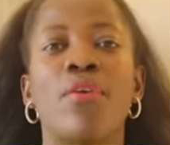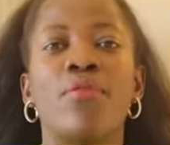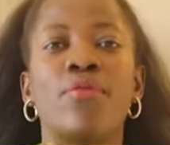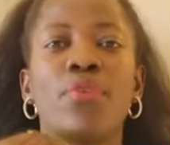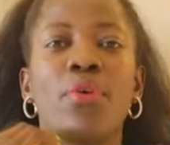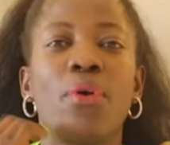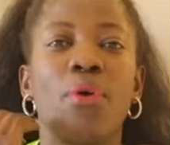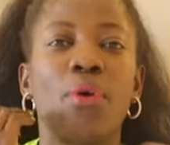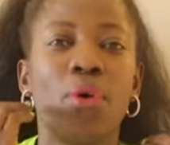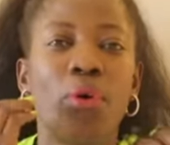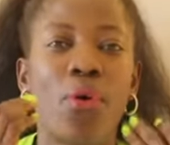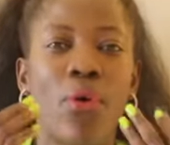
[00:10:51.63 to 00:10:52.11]

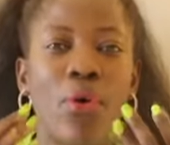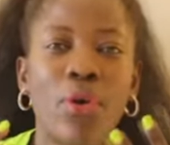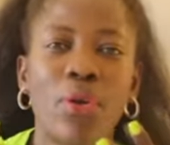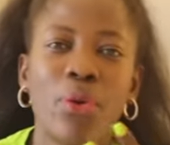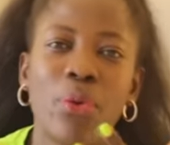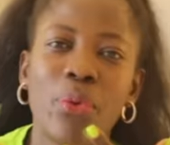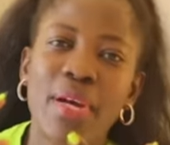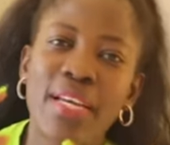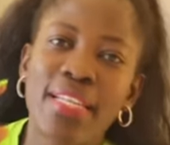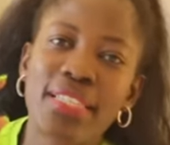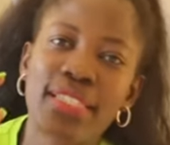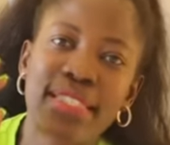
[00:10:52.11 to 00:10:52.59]
for
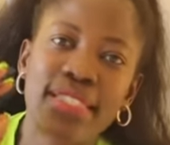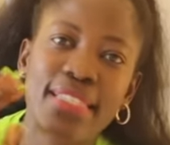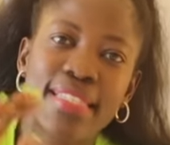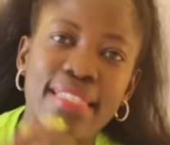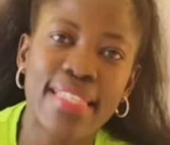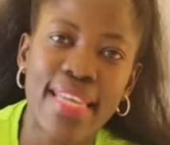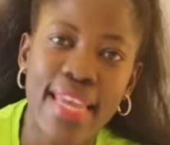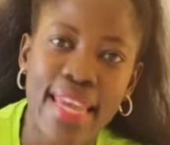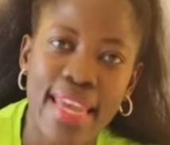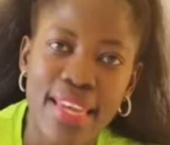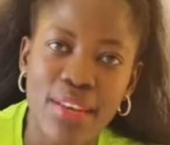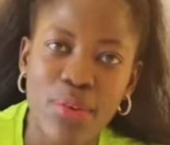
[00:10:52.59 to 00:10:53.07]
always
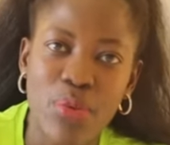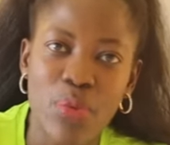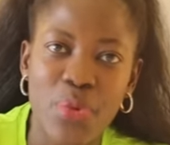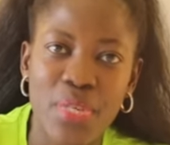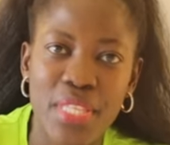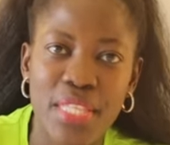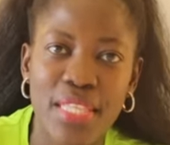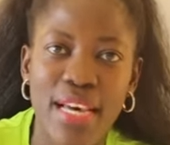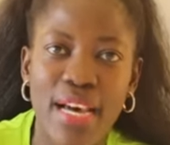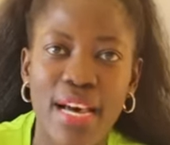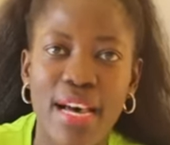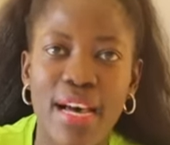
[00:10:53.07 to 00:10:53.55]
staying
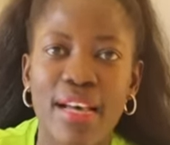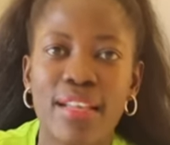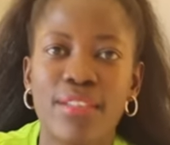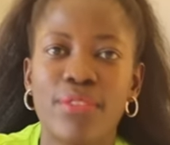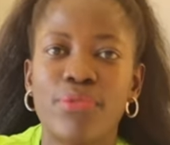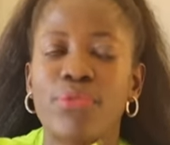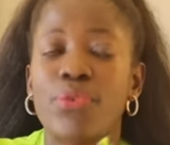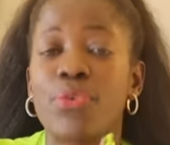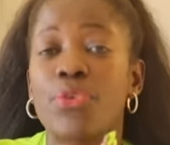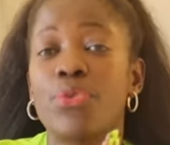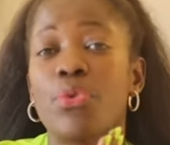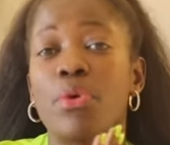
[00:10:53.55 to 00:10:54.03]
with
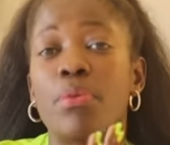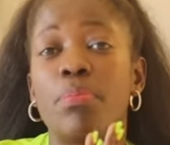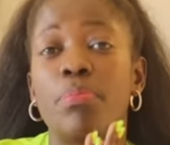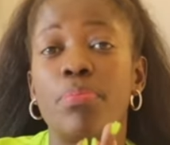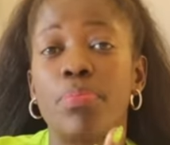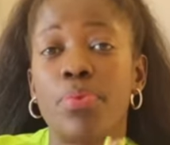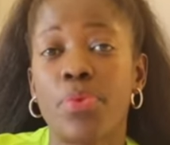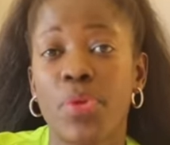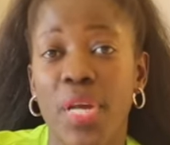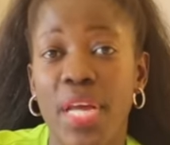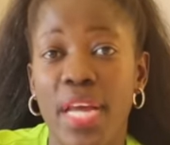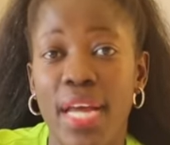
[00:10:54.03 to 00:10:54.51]
us, for your
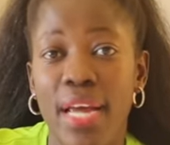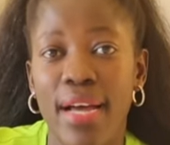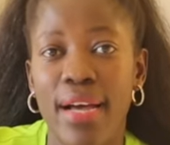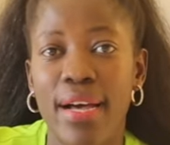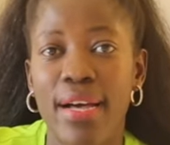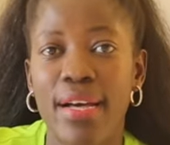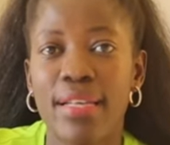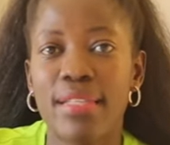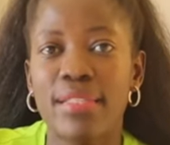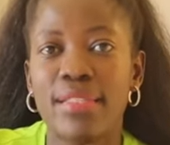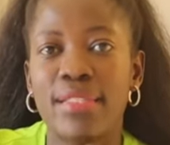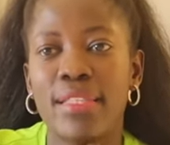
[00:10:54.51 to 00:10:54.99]

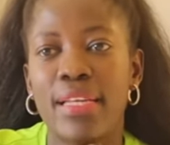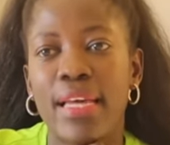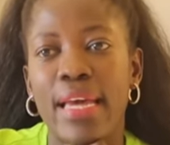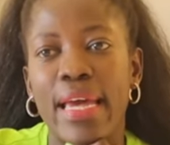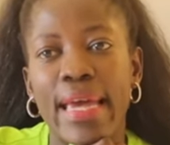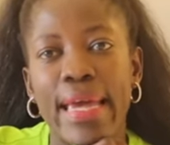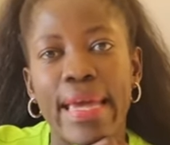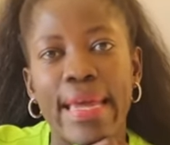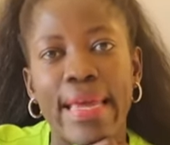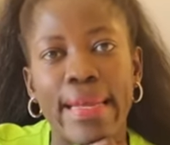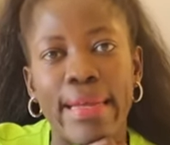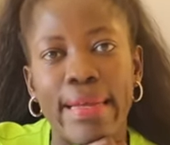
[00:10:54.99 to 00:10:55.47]
prayers,
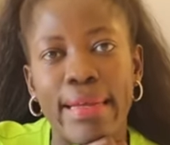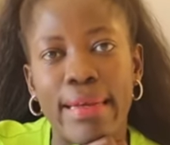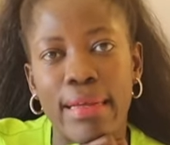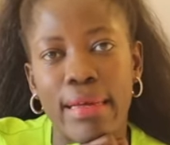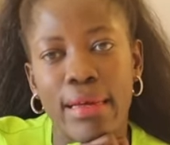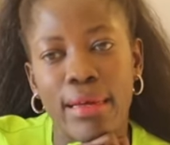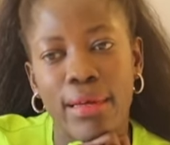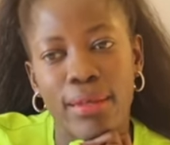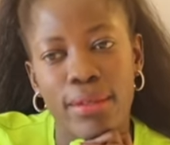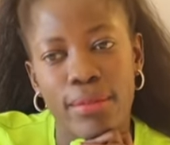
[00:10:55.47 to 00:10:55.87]
and